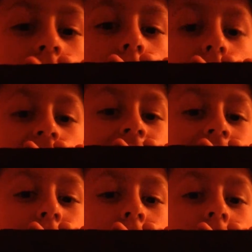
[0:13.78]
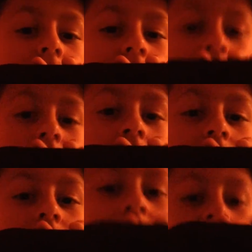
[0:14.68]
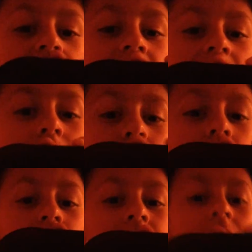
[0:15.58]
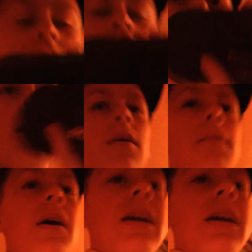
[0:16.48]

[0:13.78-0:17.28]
my game card, this is it by the way, my